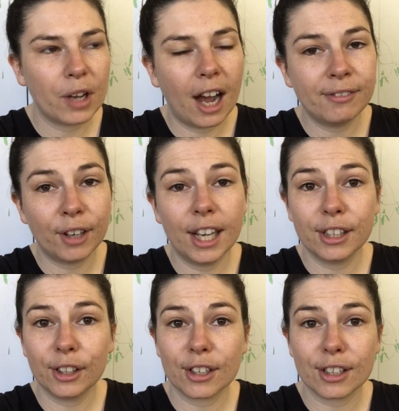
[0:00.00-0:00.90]
I find
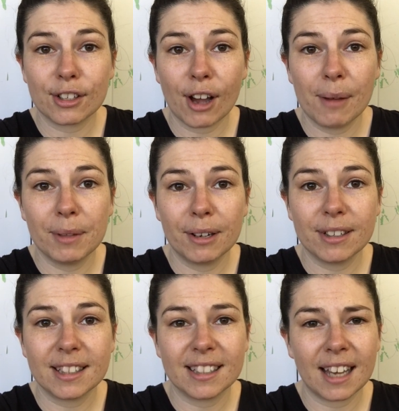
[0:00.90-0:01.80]
a lot of the time there
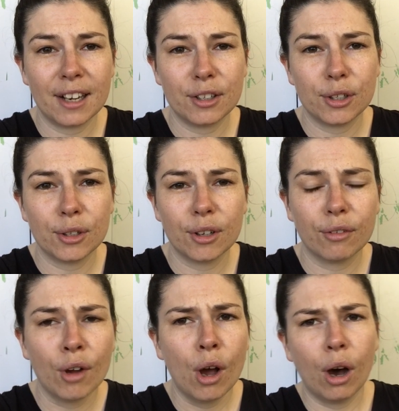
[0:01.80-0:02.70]
is this attitude of,